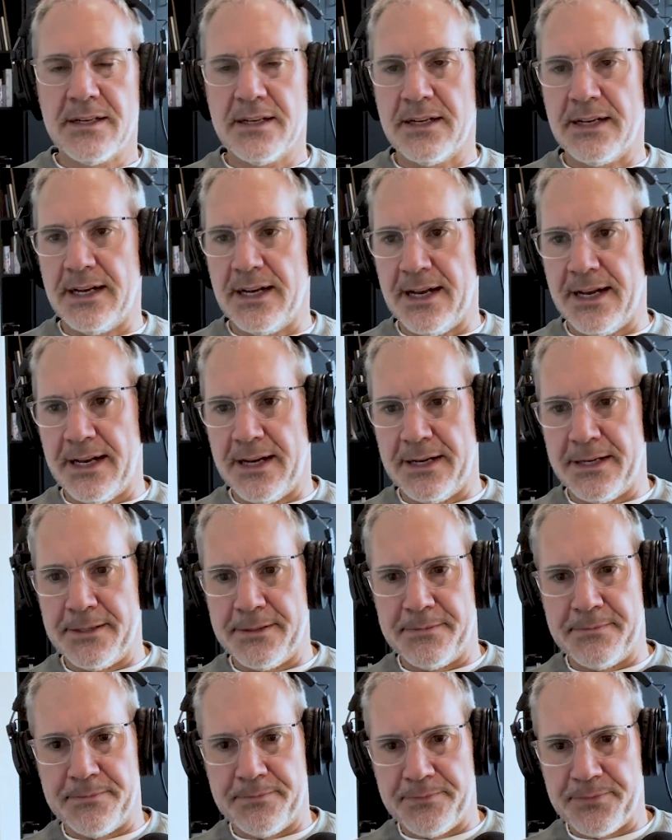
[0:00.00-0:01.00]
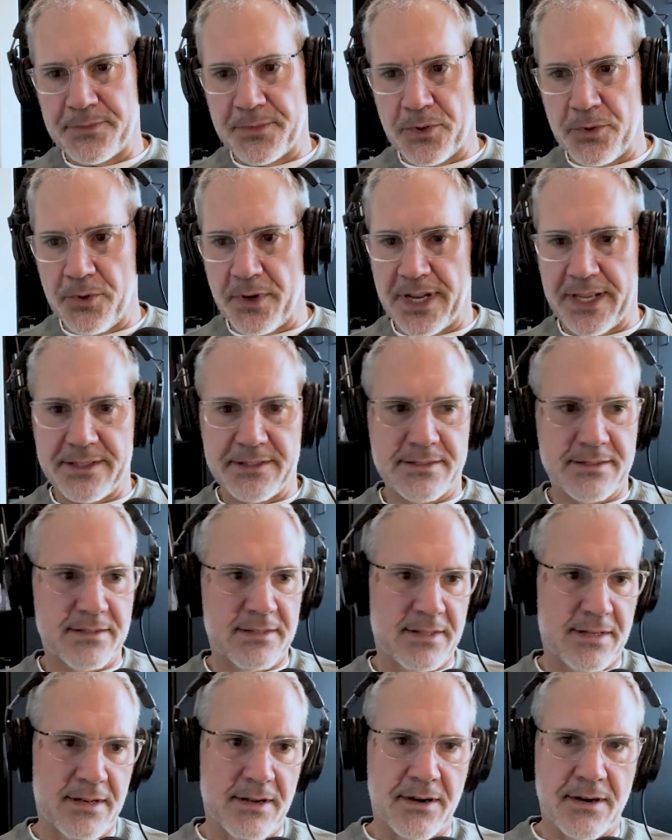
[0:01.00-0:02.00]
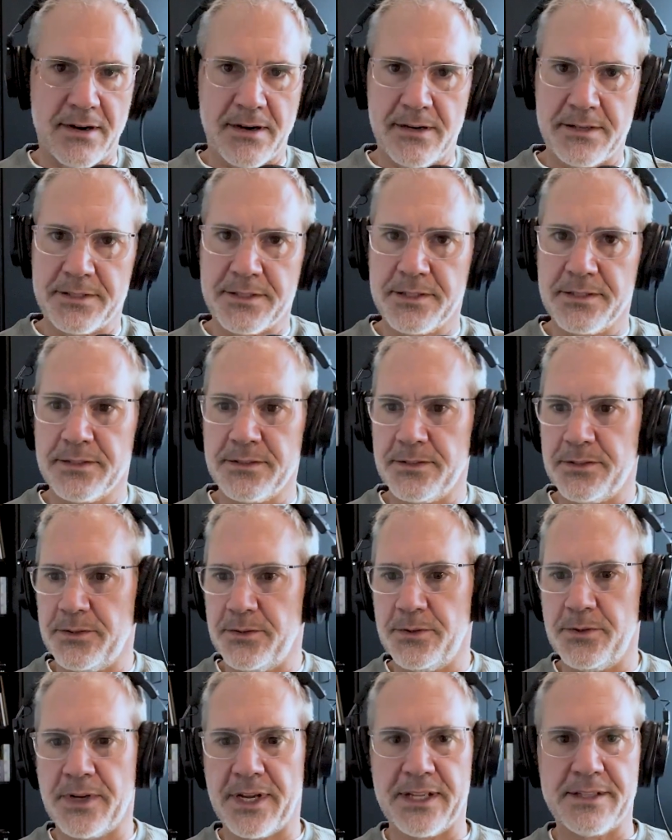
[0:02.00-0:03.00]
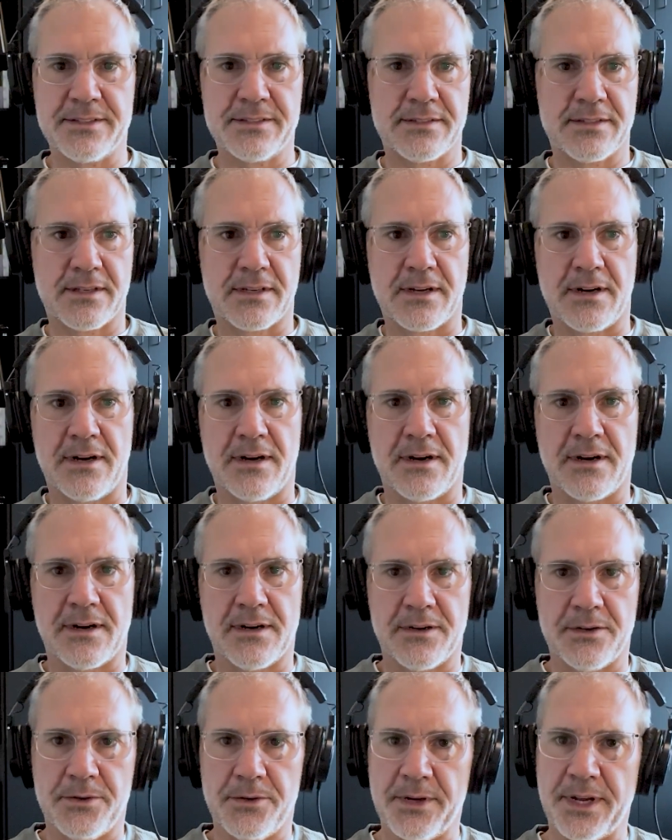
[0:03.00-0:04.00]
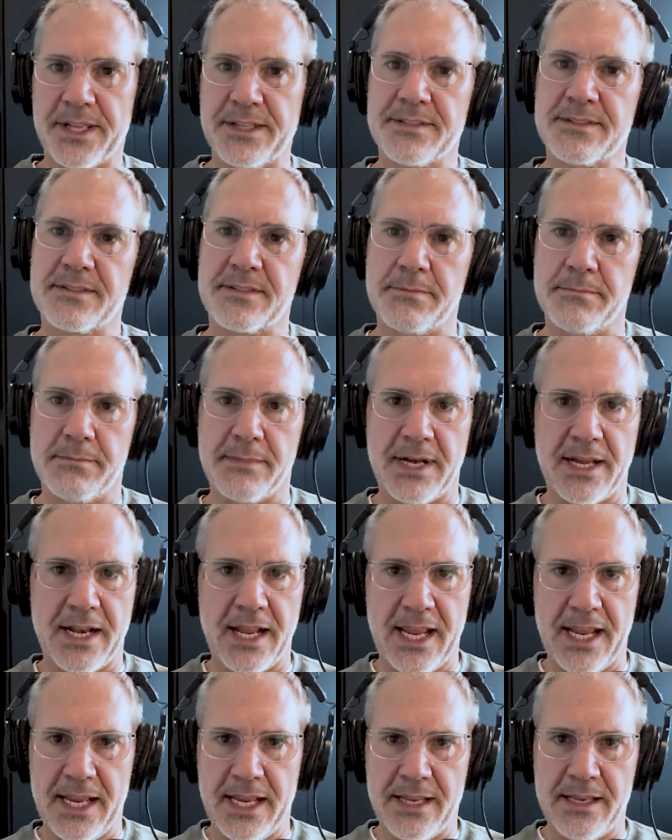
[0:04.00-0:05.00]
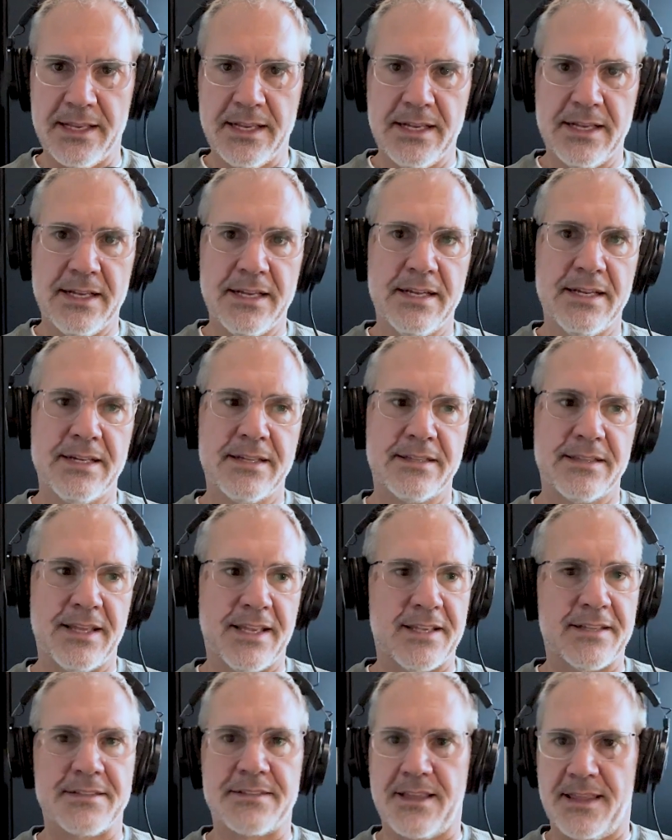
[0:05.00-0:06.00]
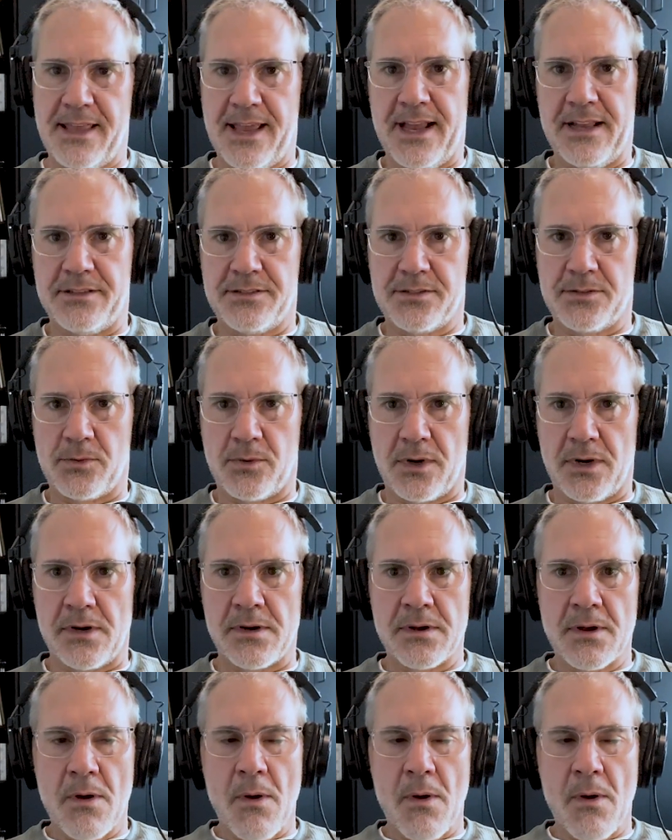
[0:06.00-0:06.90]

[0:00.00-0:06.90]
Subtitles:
who gets the art, who gets the car, who gets the money, things of that sort.